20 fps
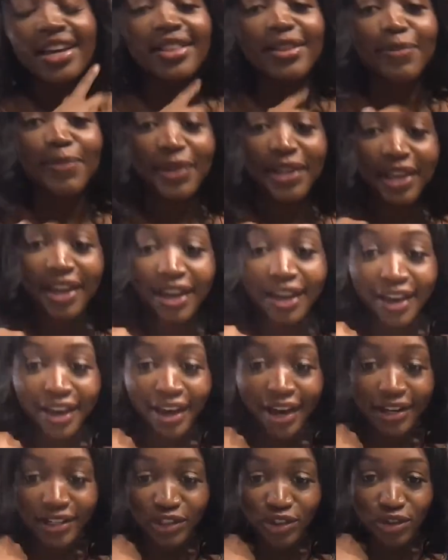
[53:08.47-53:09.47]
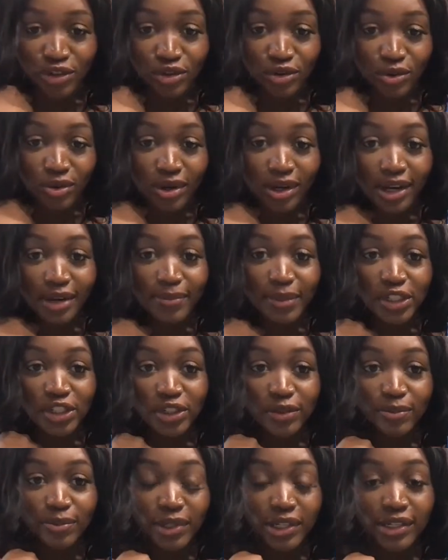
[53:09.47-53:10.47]
KPPA, I do
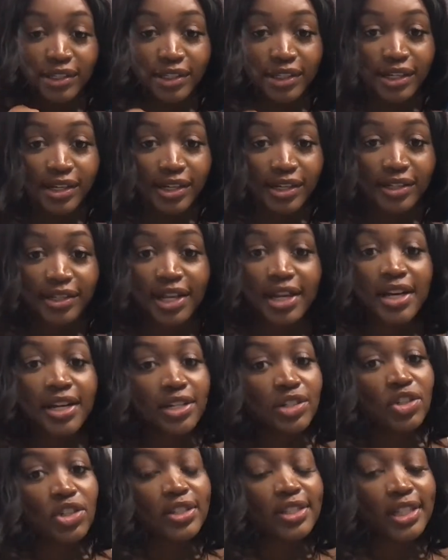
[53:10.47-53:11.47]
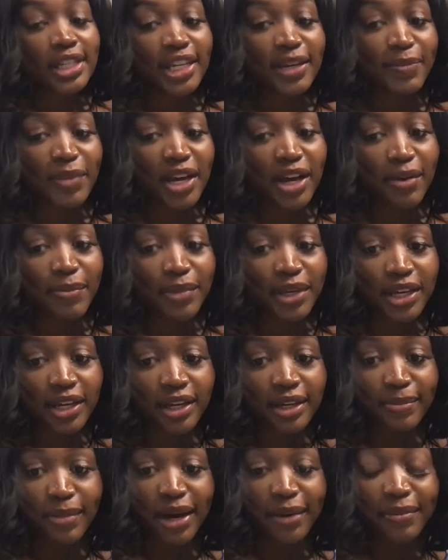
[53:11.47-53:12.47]
commission pieces. Just email
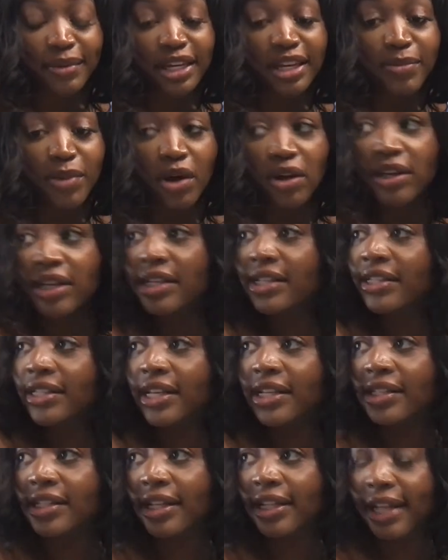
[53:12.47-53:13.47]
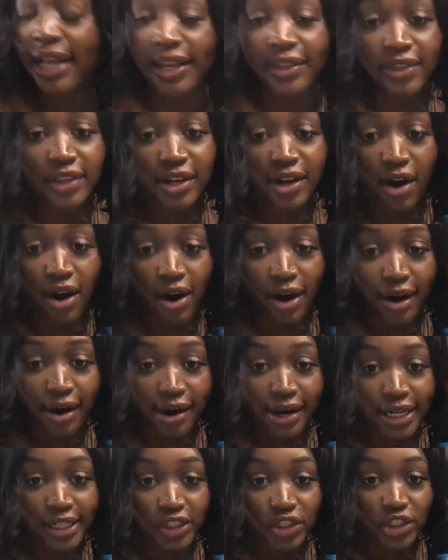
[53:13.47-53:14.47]
me. My email is it's a Nathan
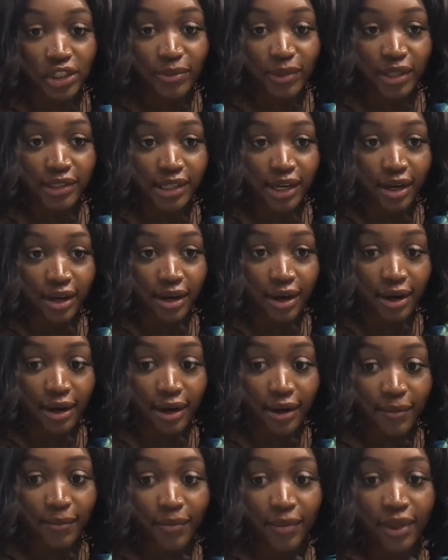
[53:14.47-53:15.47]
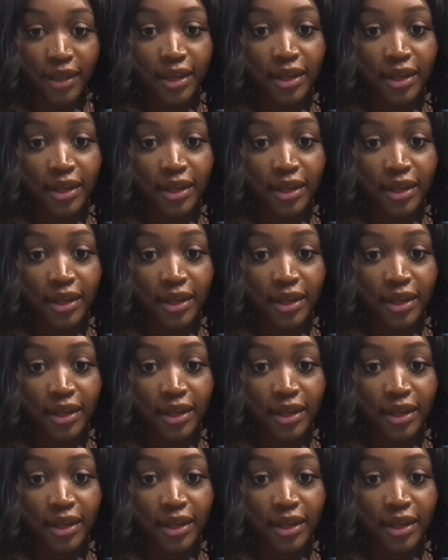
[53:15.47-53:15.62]
at gmail.com.